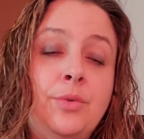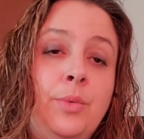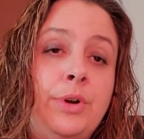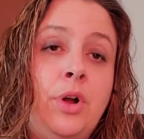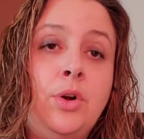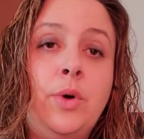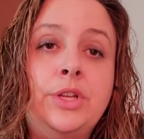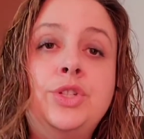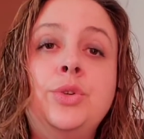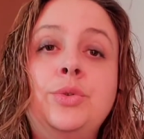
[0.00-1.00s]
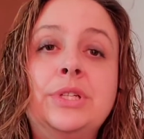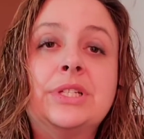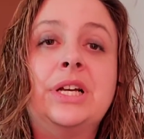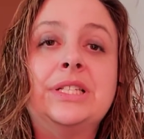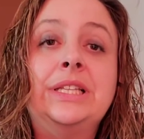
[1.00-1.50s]
We're not going to
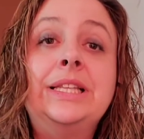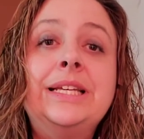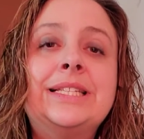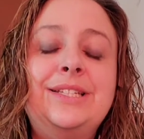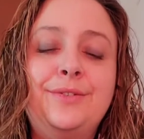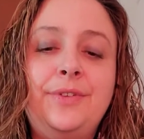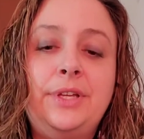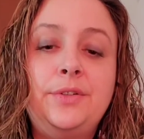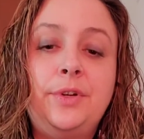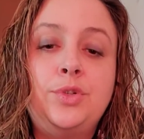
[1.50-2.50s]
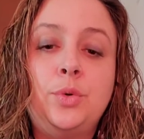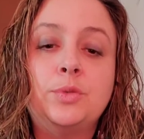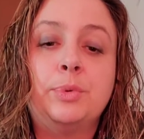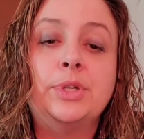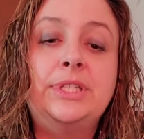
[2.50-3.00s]
discuss a list of individuals
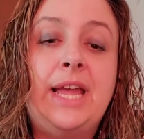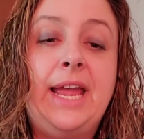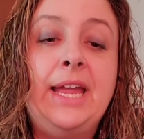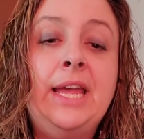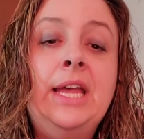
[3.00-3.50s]
per se,